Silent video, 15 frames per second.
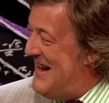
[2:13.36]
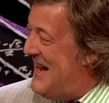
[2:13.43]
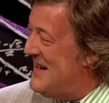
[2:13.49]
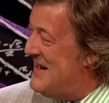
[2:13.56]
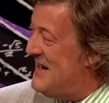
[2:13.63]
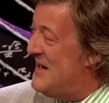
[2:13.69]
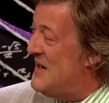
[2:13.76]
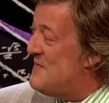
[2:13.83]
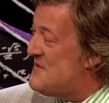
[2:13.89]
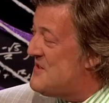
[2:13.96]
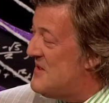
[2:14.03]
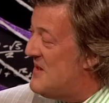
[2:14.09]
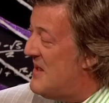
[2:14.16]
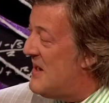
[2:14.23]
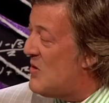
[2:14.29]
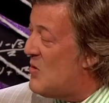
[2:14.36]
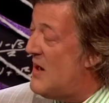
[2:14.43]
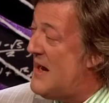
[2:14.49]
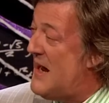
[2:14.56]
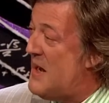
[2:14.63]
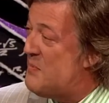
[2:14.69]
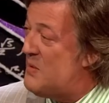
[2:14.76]
And it lives in there
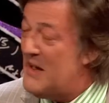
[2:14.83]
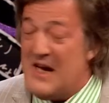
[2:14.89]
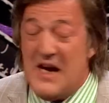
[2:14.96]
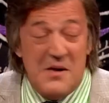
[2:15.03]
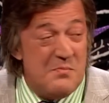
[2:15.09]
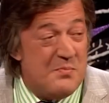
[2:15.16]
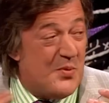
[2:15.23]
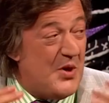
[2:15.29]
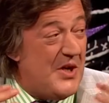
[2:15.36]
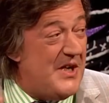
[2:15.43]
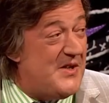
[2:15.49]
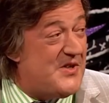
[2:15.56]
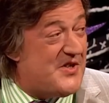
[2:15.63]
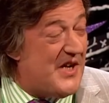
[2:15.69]
quite happily and breeds,